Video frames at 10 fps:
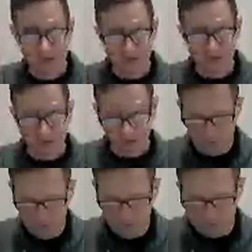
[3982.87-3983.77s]
1
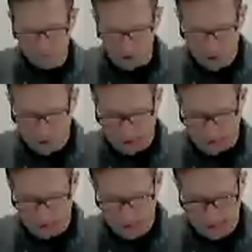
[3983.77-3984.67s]
February, it has to
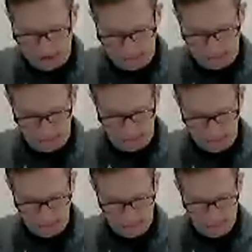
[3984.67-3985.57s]
be done.
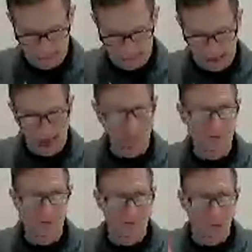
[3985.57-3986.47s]
Yeah,
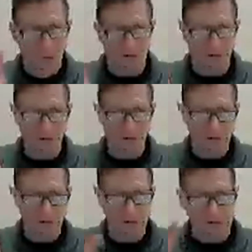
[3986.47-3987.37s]
before 1 February. So
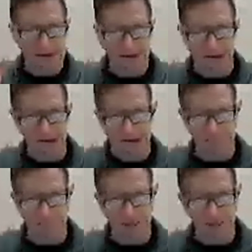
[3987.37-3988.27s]
you got to finish it
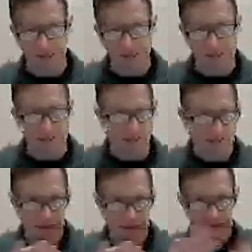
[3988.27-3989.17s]
by the end of January.
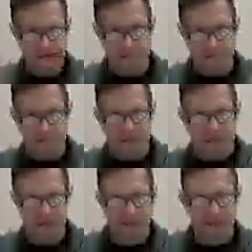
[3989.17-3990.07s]
Just take February out
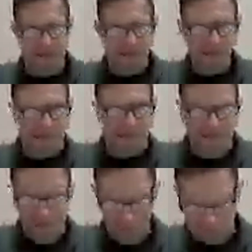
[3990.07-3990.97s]
of your mind.
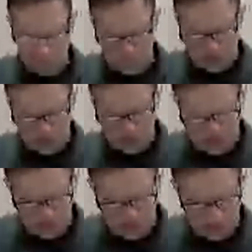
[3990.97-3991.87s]
You got to
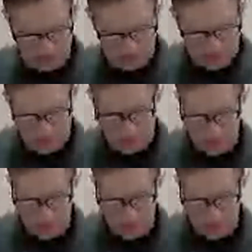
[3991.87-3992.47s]
finish it before the end of